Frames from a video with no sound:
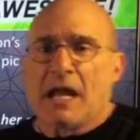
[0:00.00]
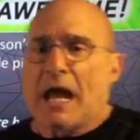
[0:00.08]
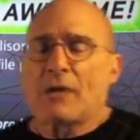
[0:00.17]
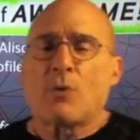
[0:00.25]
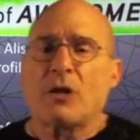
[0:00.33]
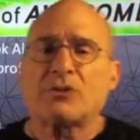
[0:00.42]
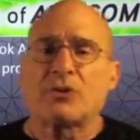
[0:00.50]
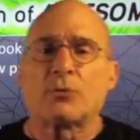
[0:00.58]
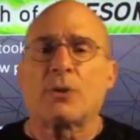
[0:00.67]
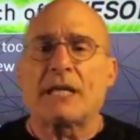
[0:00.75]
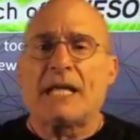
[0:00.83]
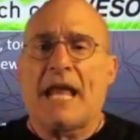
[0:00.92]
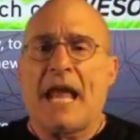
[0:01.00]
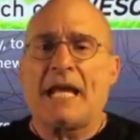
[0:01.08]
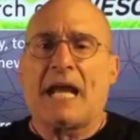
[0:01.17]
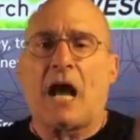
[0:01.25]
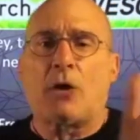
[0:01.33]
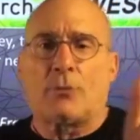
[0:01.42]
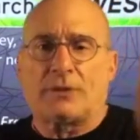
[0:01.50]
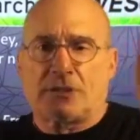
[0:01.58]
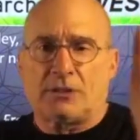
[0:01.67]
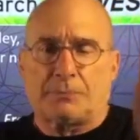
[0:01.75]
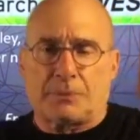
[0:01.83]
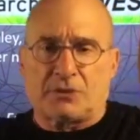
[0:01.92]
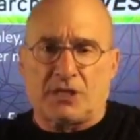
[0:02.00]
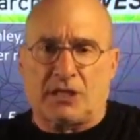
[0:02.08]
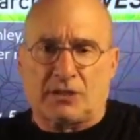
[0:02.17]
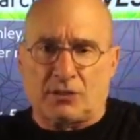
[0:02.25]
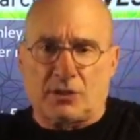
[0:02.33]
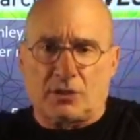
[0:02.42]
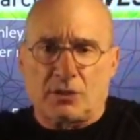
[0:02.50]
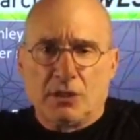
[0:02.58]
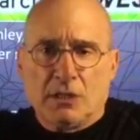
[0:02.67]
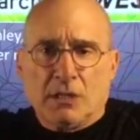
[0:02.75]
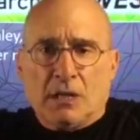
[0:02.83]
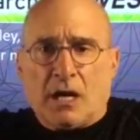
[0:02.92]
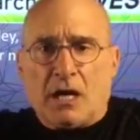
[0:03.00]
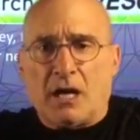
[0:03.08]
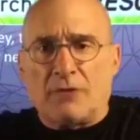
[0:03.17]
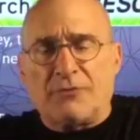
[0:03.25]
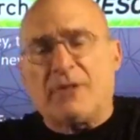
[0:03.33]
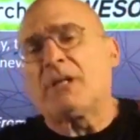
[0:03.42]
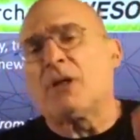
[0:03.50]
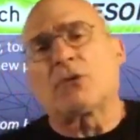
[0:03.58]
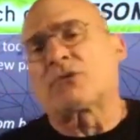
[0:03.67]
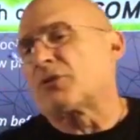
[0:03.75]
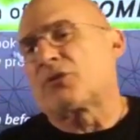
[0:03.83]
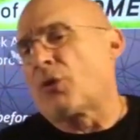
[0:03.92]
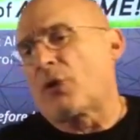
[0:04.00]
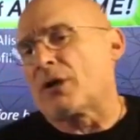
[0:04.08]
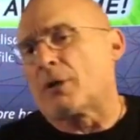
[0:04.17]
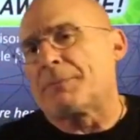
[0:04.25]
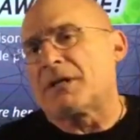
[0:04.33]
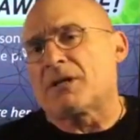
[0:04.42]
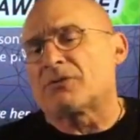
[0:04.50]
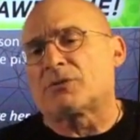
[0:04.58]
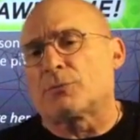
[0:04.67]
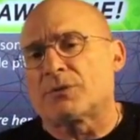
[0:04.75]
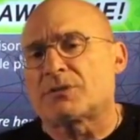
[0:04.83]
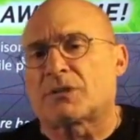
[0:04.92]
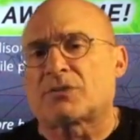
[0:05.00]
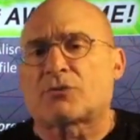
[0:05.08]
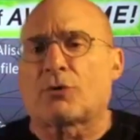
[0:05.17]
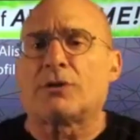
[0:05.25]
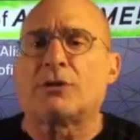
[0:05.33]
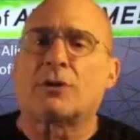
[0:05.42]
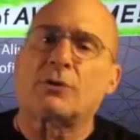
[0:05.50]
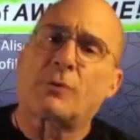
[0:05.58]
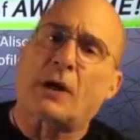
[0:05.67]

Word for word: I want you to really hang out with this particular uh, video tutorial because it was extraordinary.